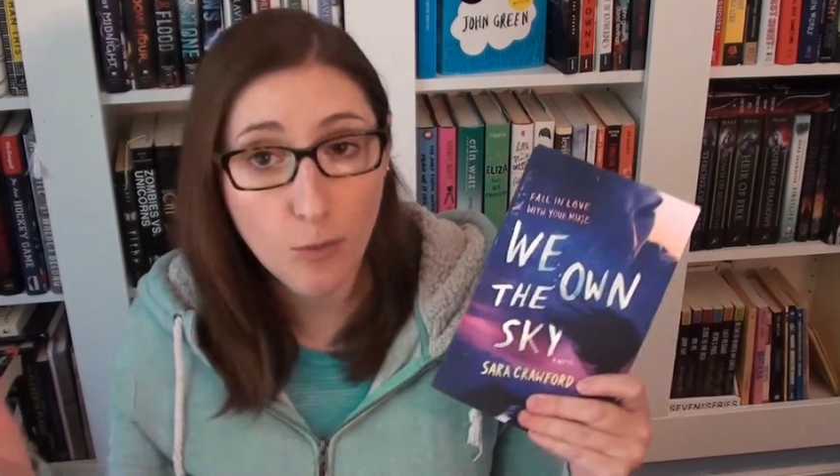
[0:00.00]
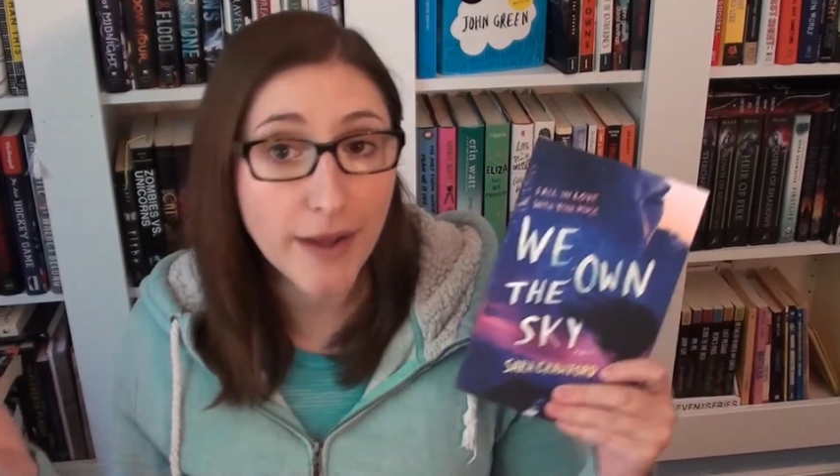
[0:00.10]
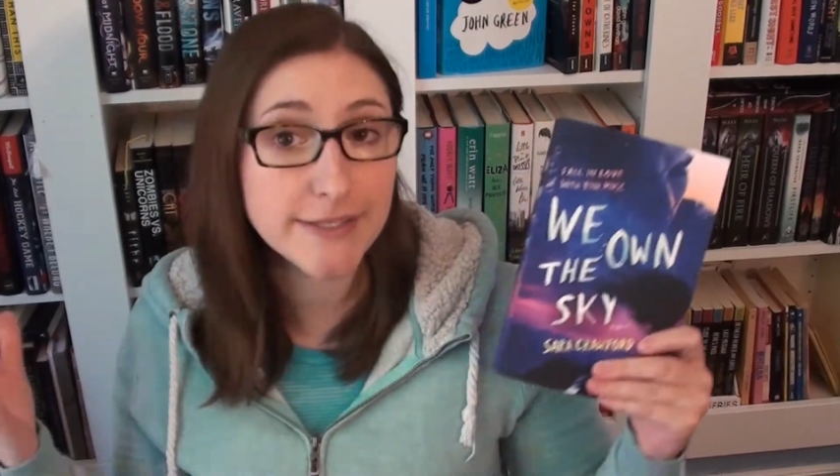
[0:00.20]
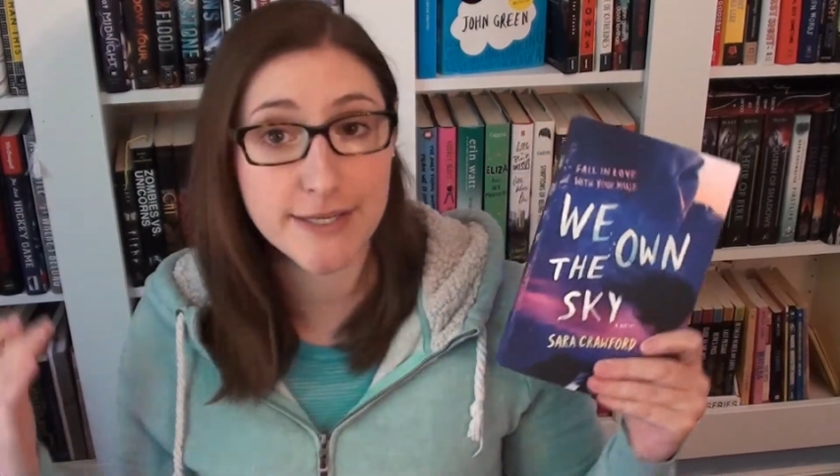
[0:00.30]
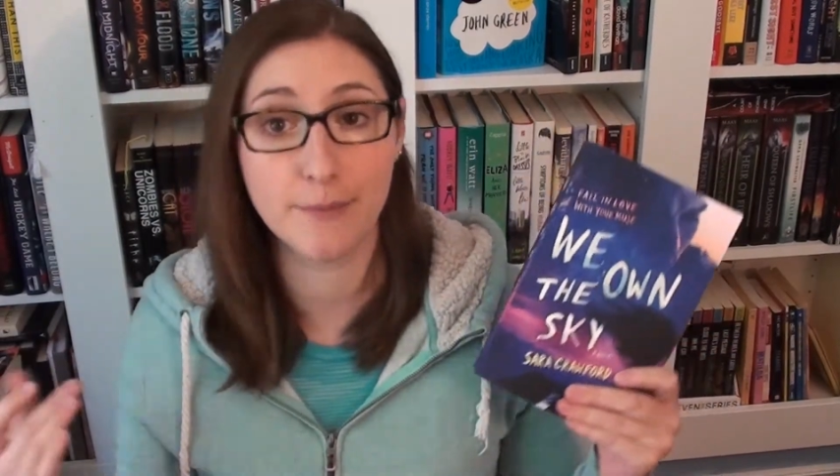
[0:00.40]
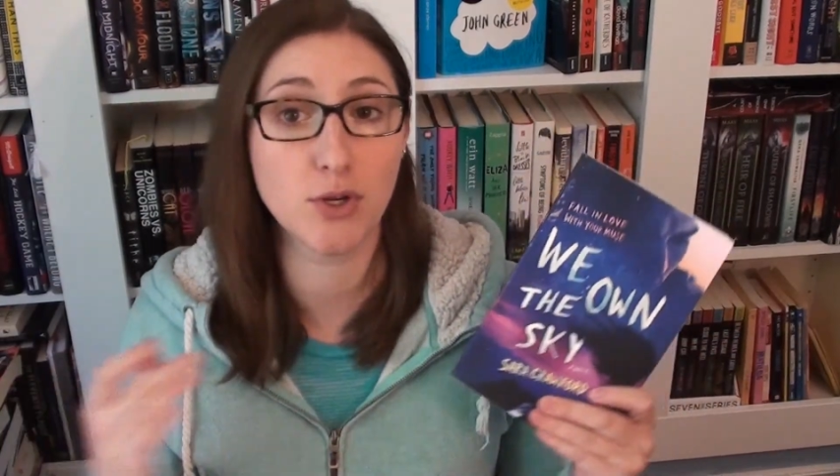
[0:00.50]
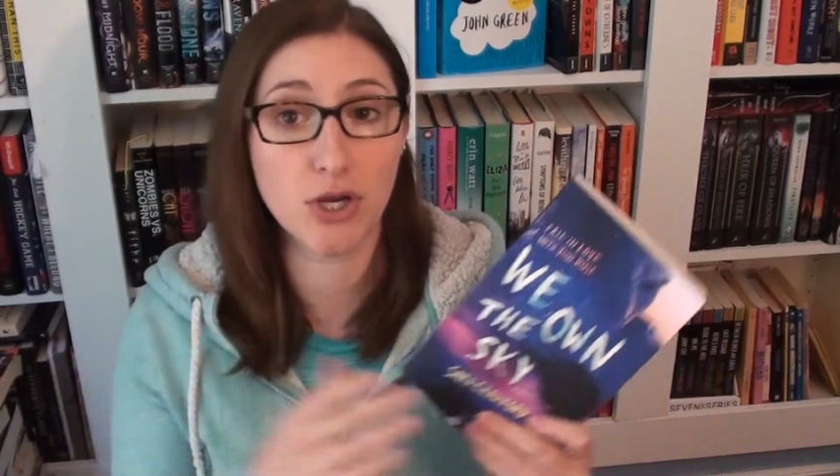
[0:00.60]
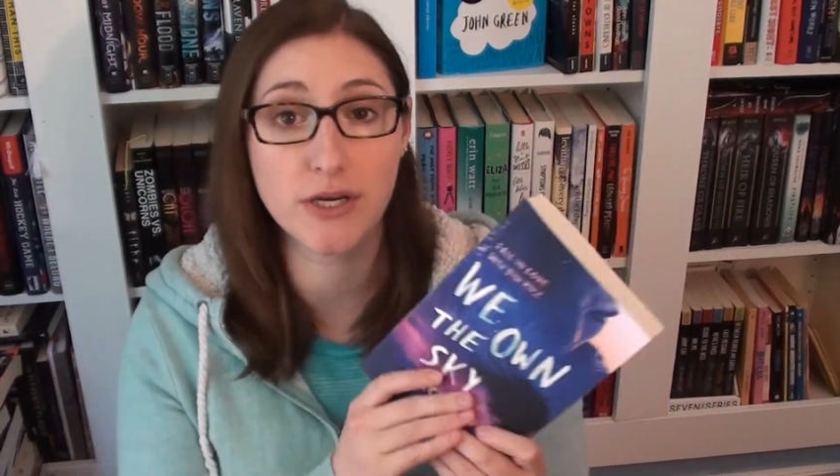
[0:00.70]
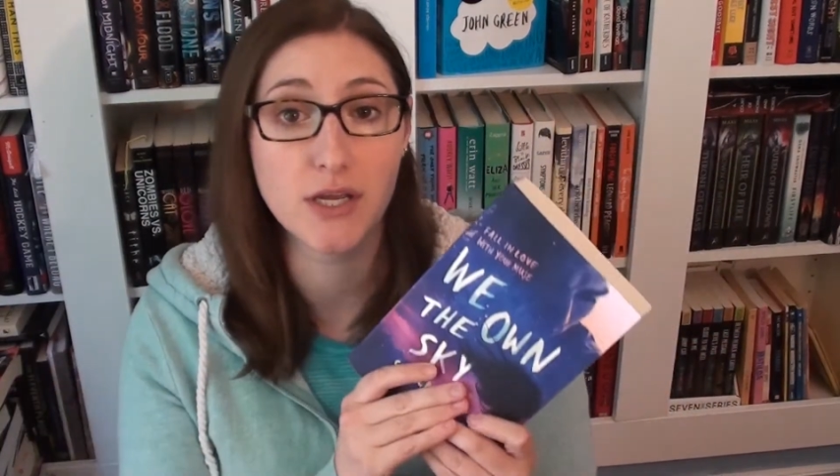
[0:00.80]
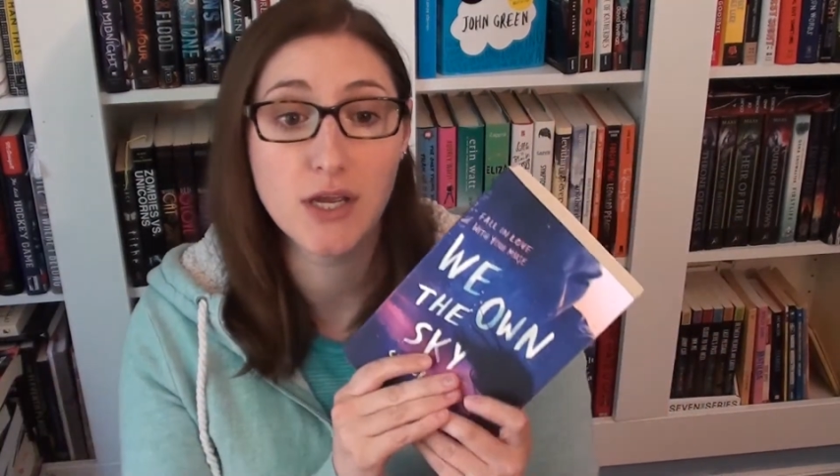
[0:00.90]
there was some
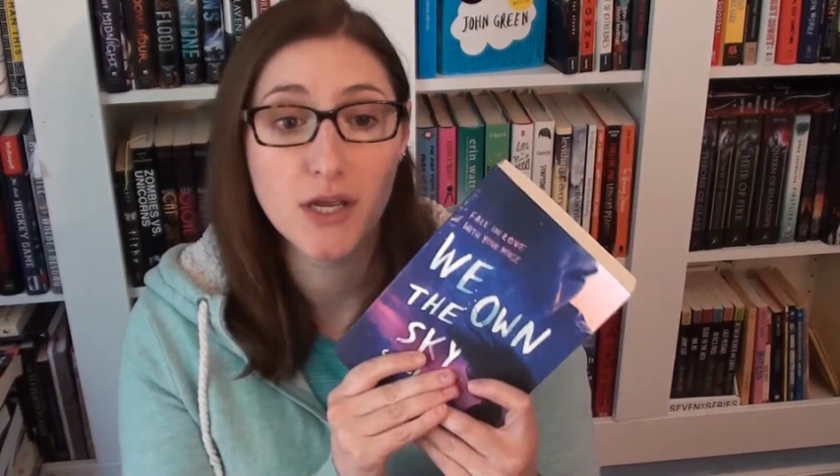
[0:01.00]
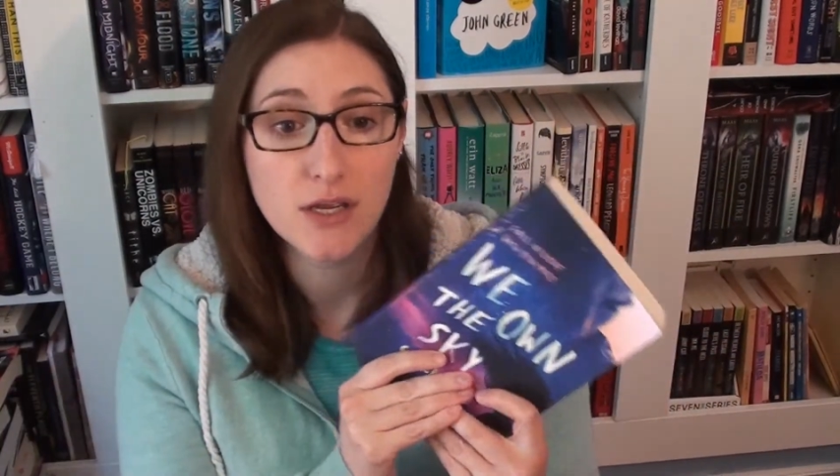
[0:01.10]
good